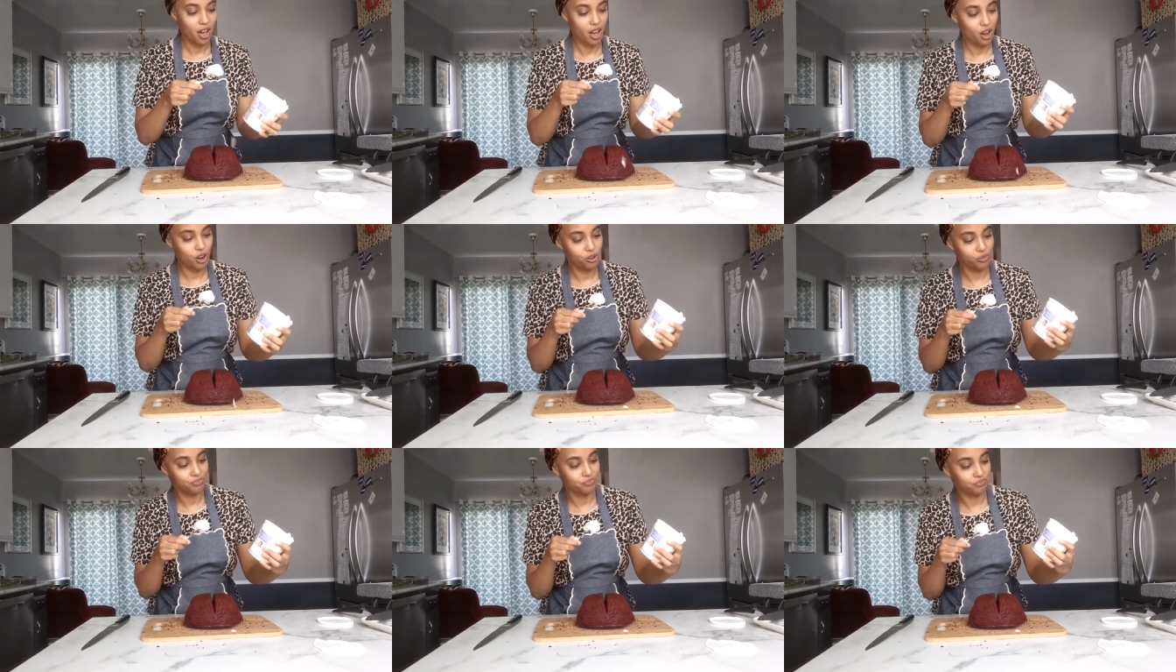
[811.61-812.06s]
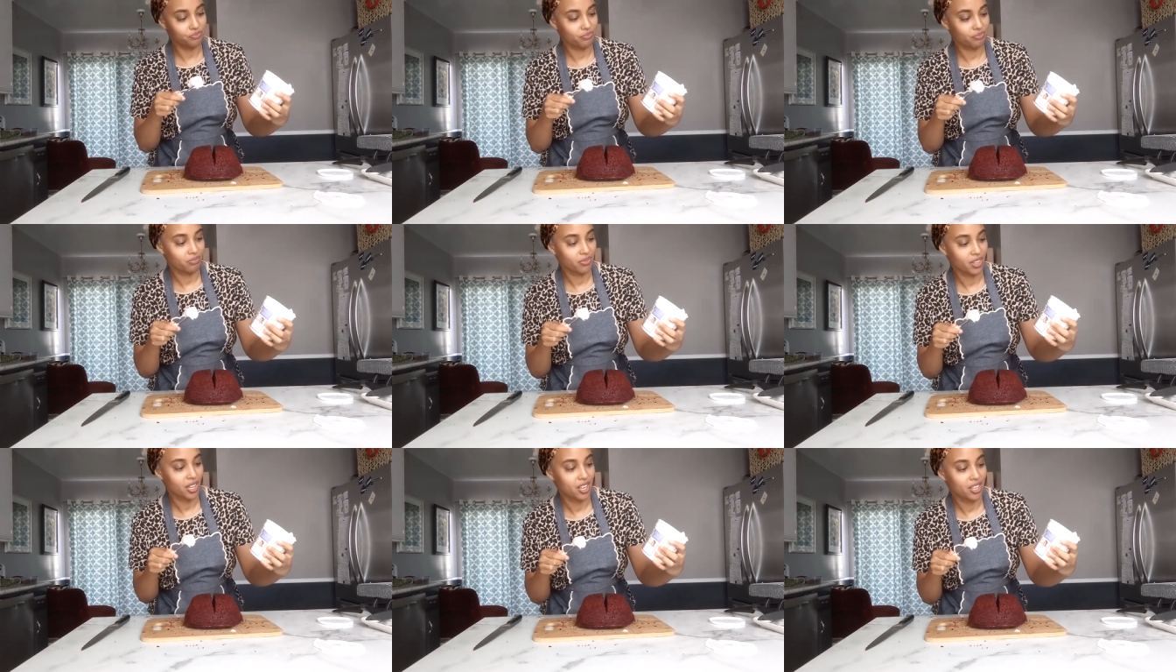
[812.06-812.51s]
Oh,
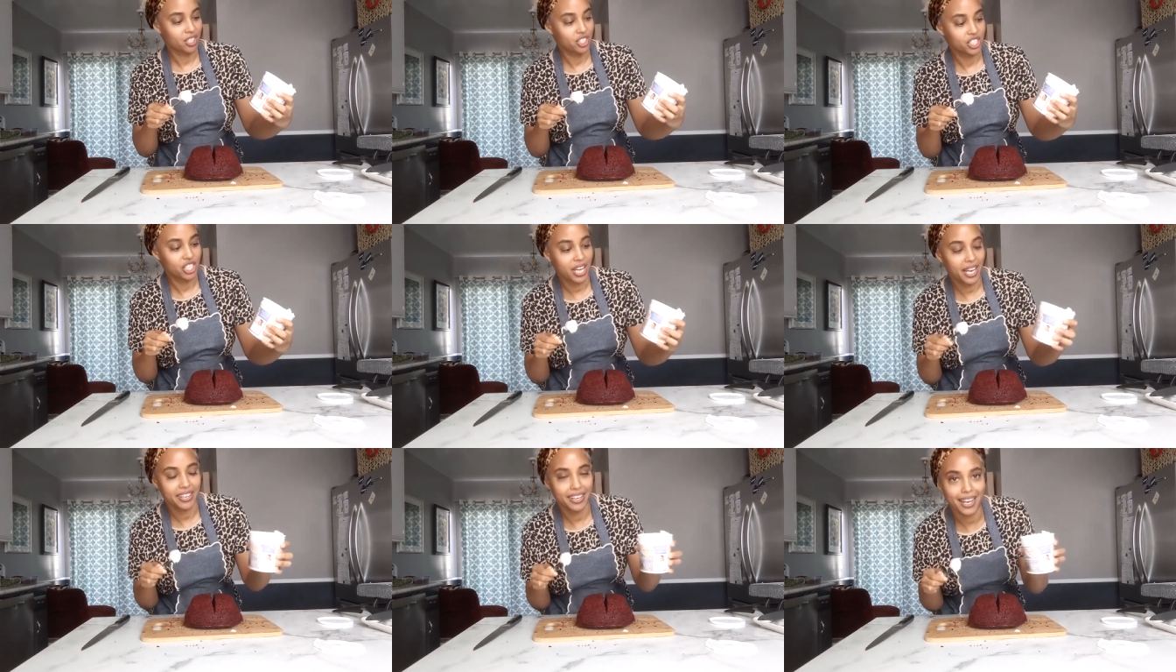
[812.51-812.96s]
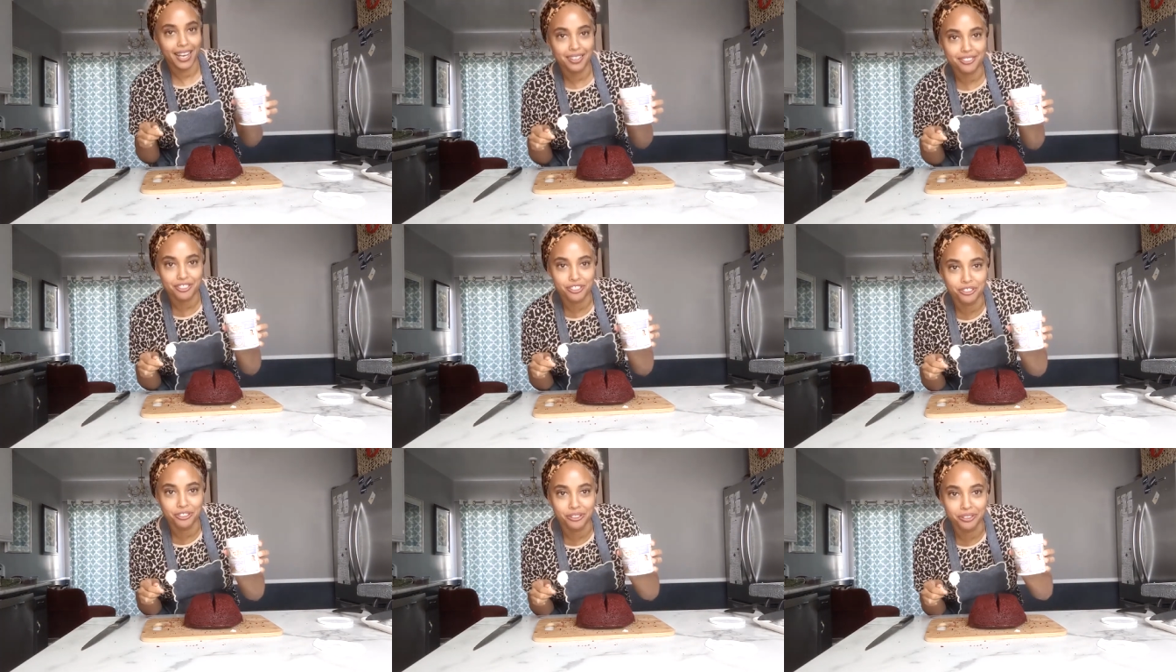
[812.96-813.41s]
shout
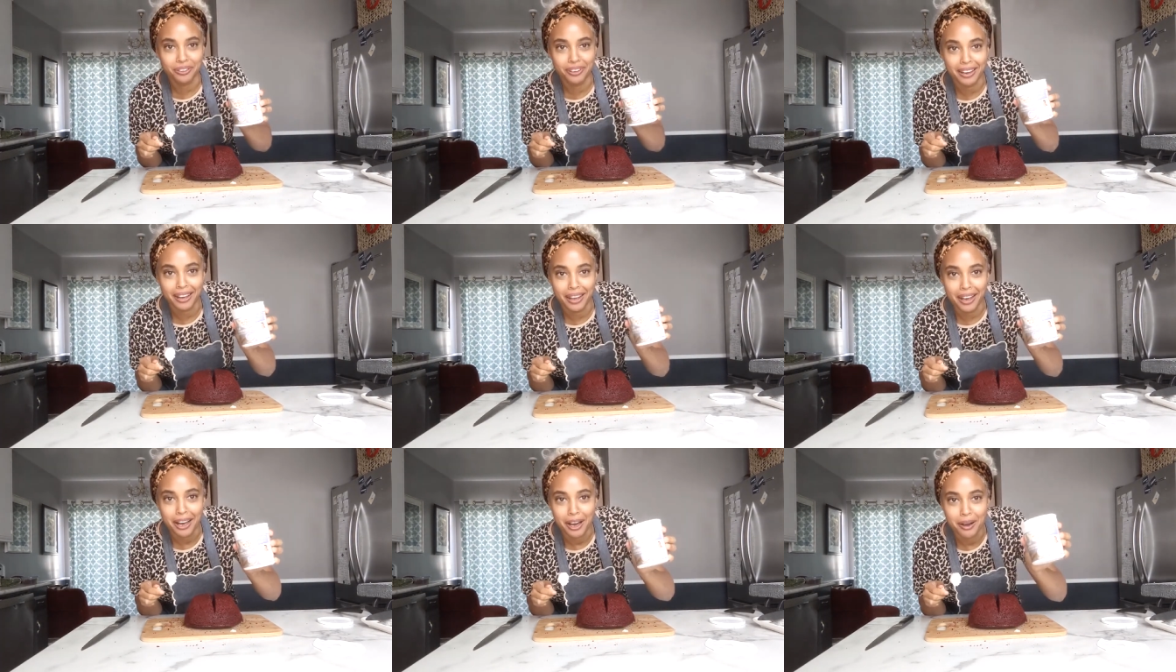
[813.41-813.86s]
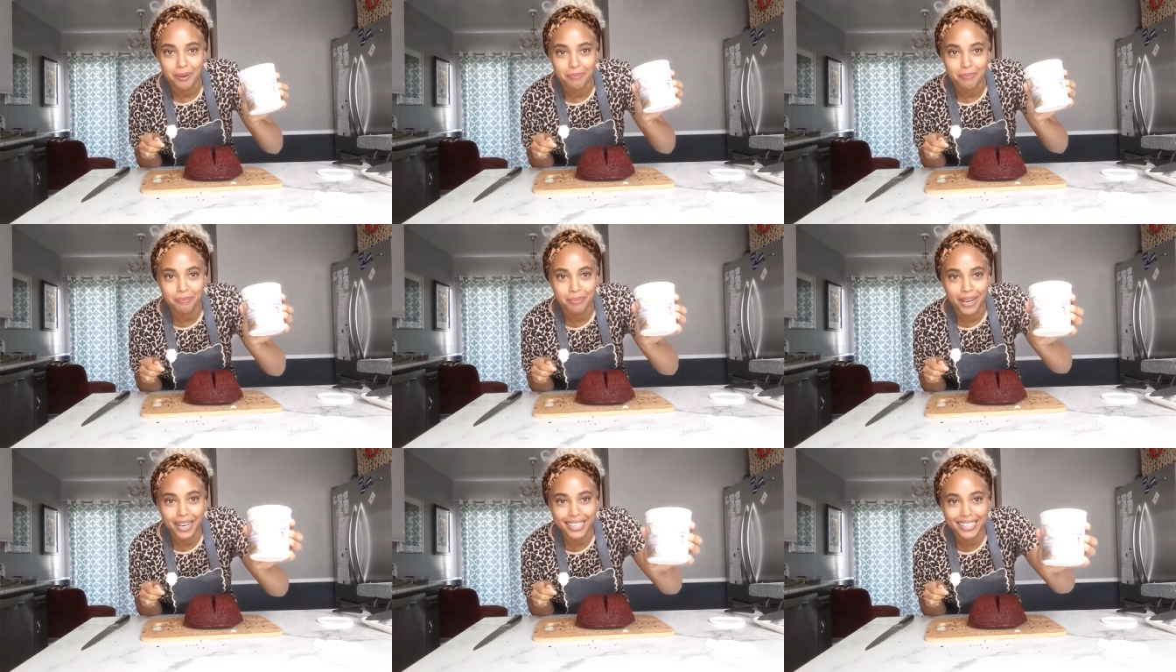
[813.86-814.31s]
out to
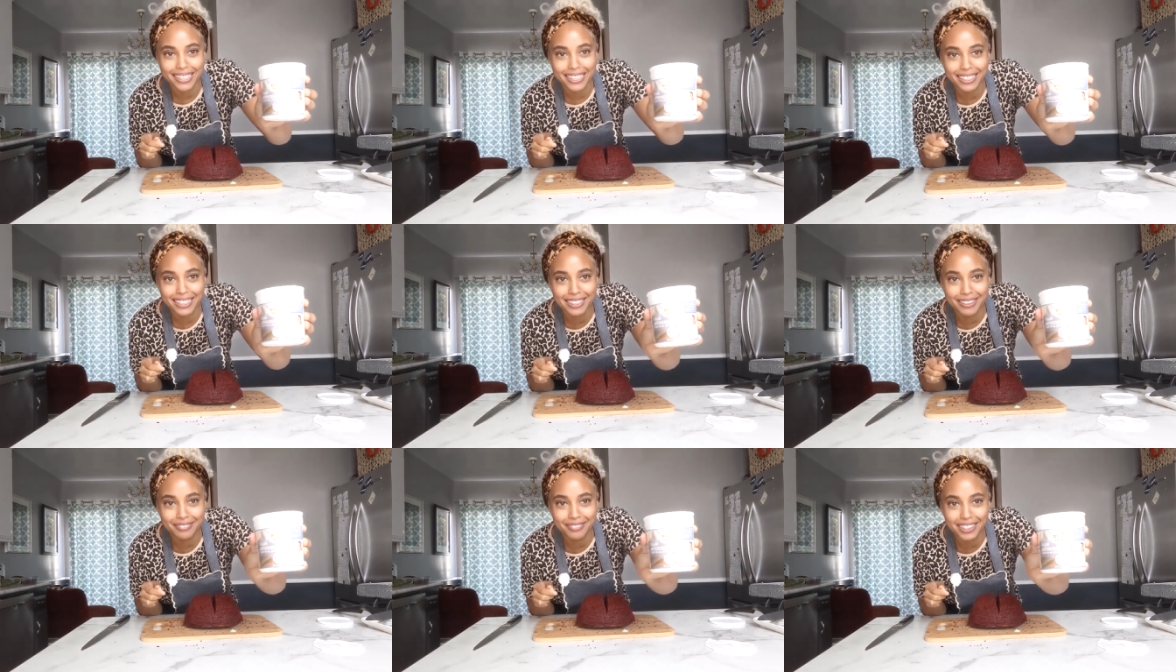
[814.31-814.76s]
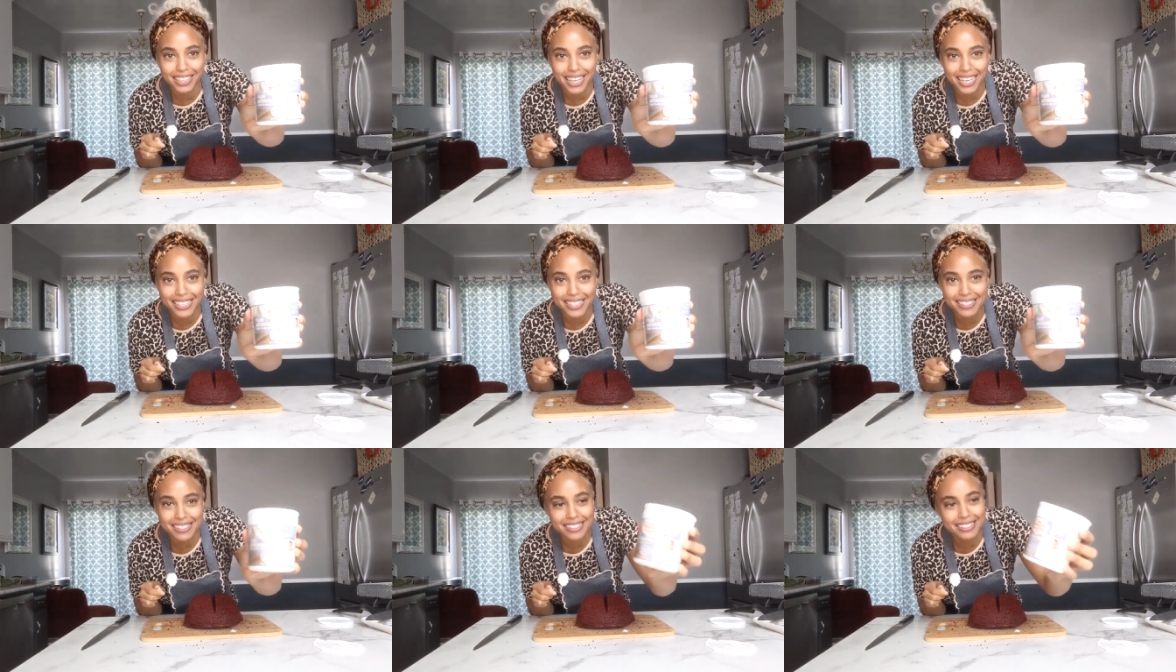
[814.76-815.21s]
Buddy
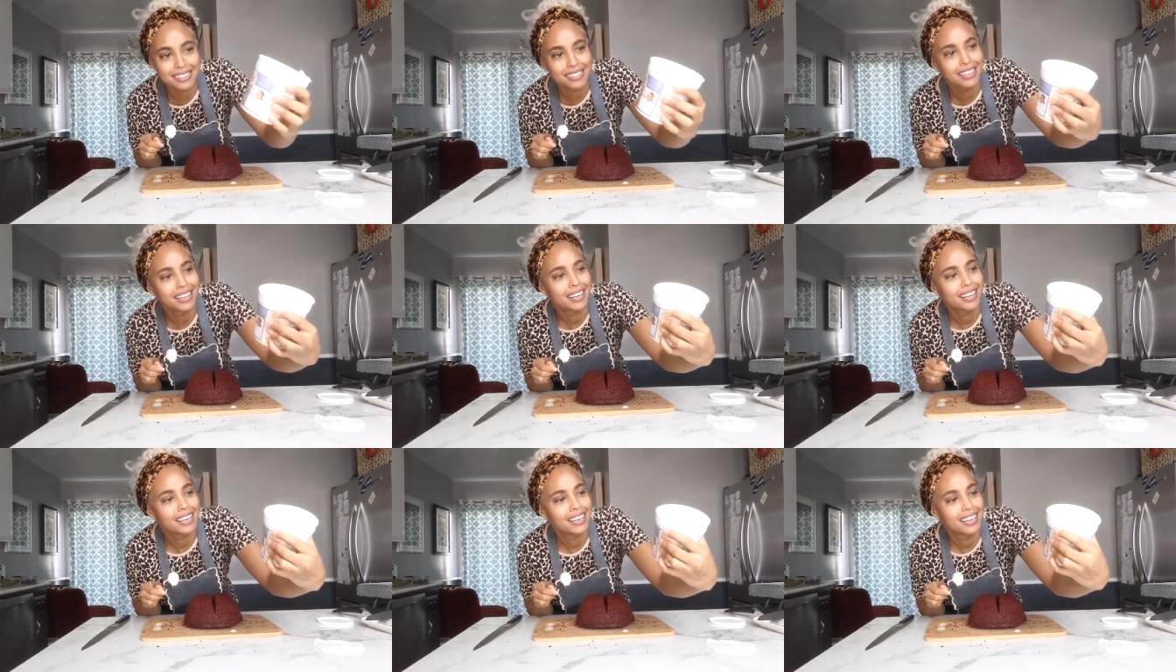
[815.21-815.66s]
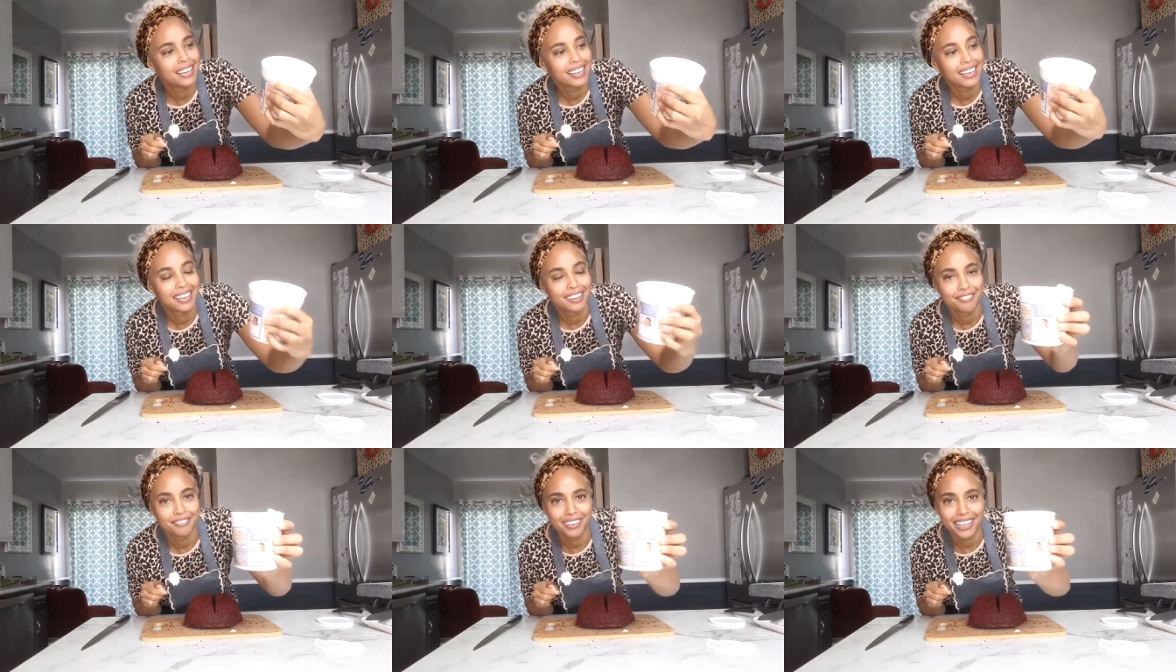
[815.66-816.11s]
Velas
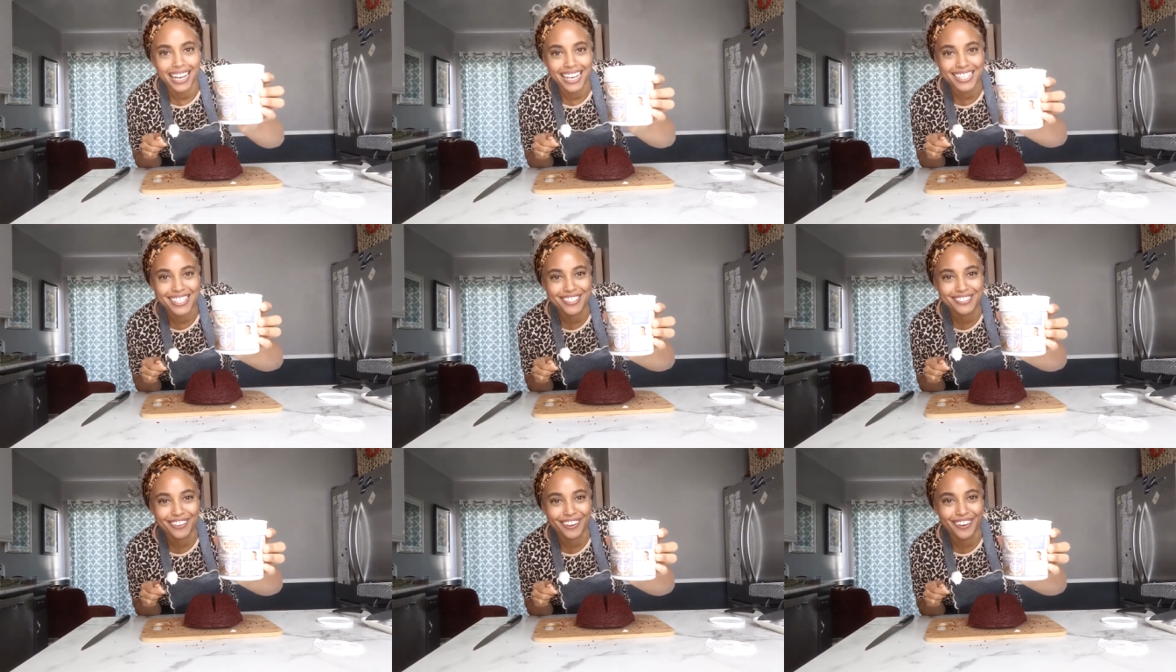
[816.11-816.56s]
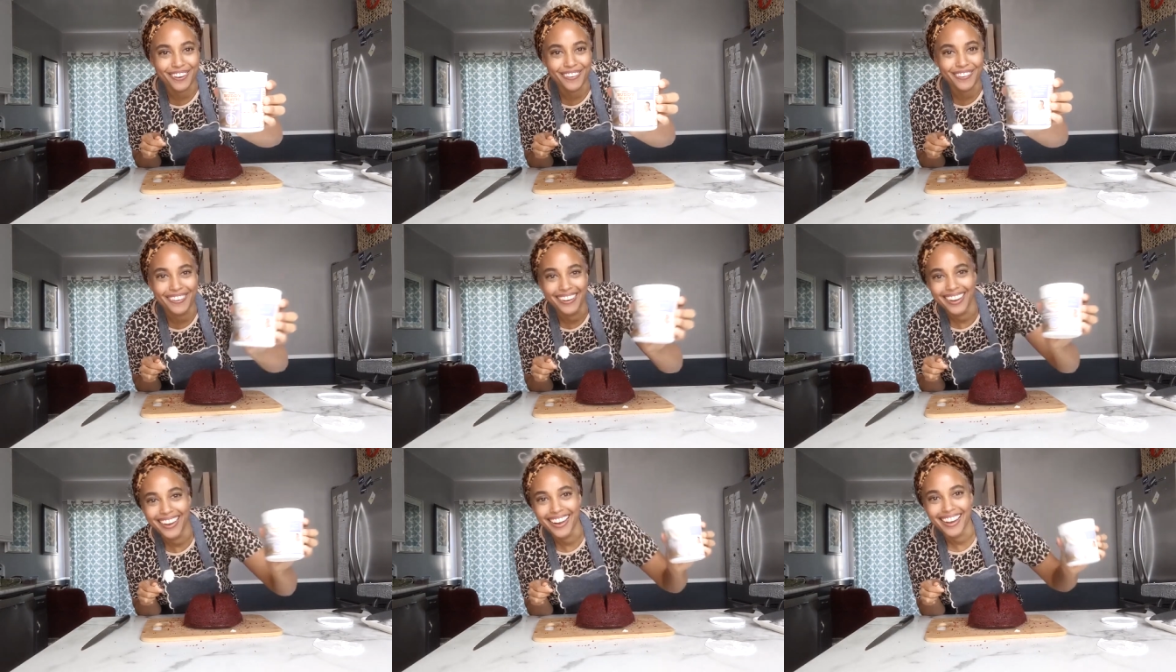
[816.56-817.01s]

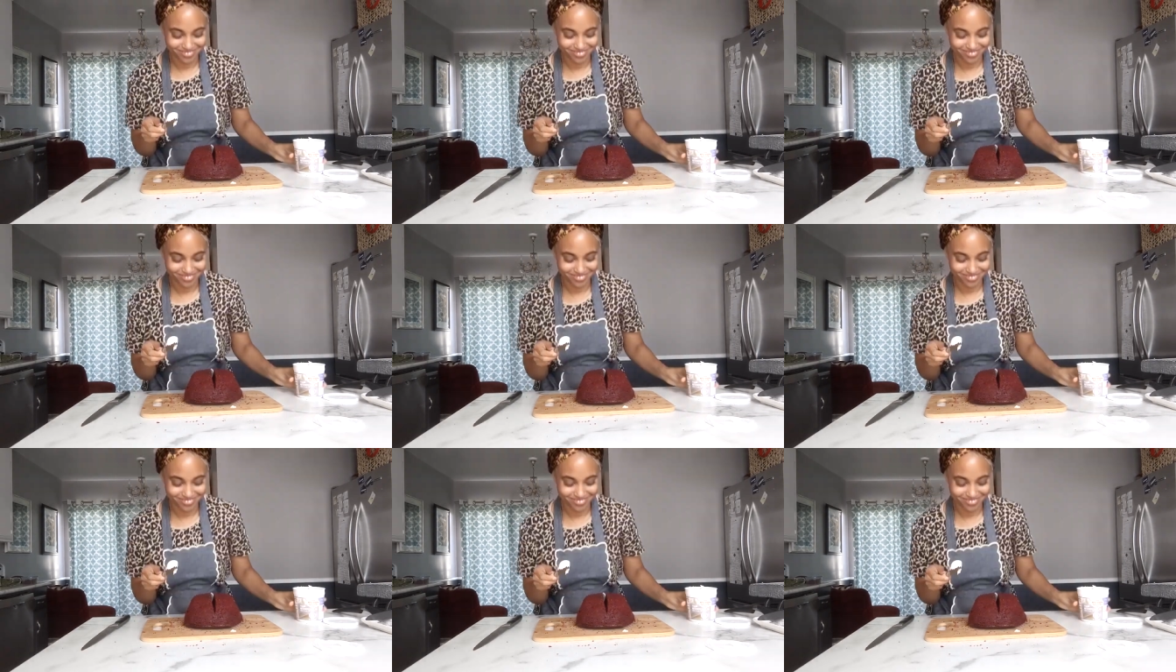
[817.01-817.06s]
Valastro